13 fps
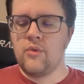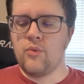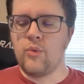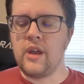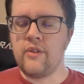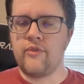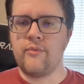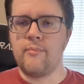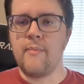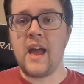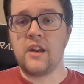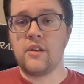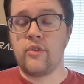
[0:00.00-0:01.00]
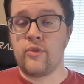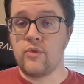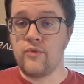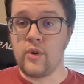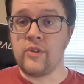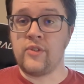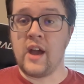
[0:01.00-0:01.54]
we've met through
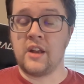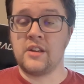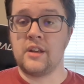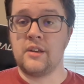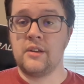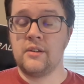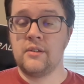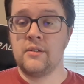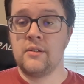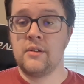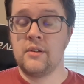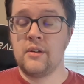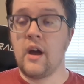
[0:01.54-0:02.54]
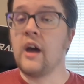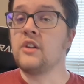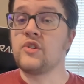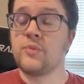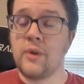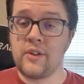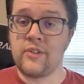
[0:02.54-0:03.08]
voice acting, I
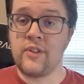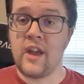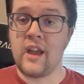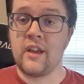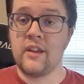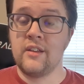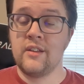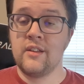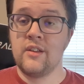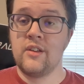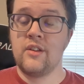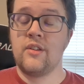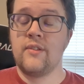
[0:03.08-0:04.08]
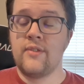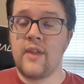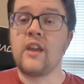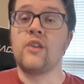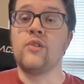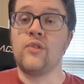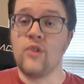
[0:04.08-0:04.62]
just want to say
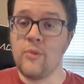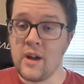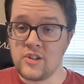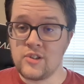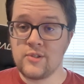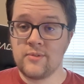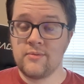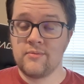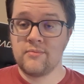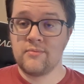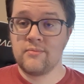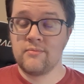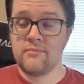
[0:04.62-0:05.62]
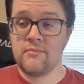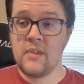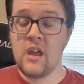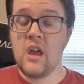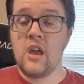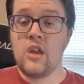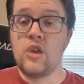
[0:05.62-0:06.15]
thank you so much.
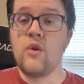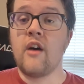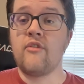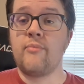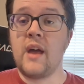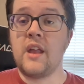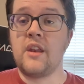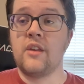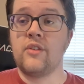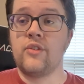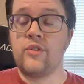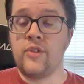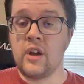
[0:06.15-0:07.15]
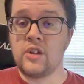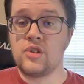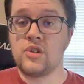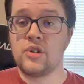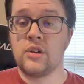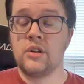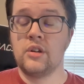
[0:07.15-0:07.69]
You have been
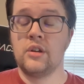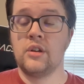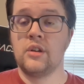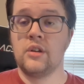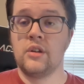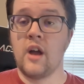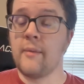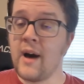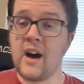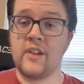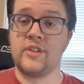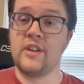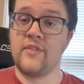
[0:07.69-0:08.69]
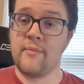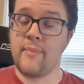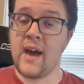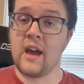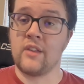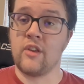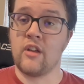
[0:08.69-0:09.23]
such a positive
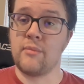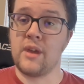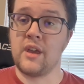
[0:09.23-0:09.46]
impact on